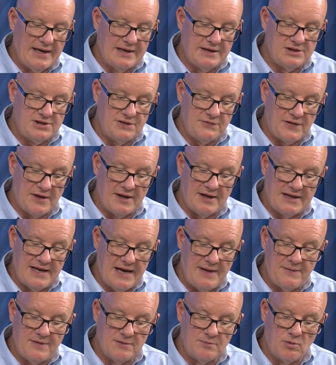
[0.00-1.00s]
she finally
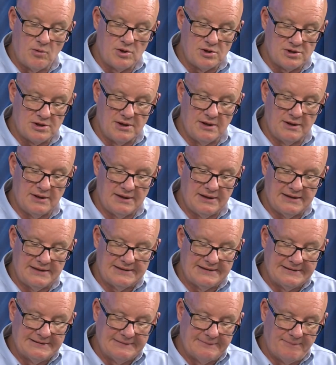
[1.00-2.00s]
had the abortion.
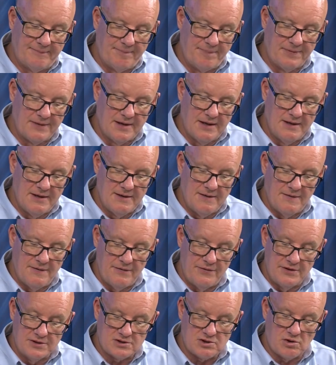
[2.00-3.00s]

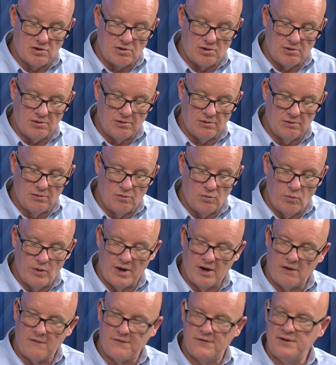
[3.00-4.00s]
This girl went
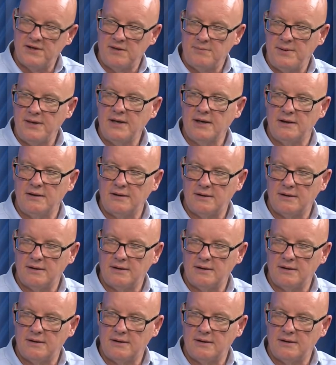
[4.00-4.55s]
off the deep end.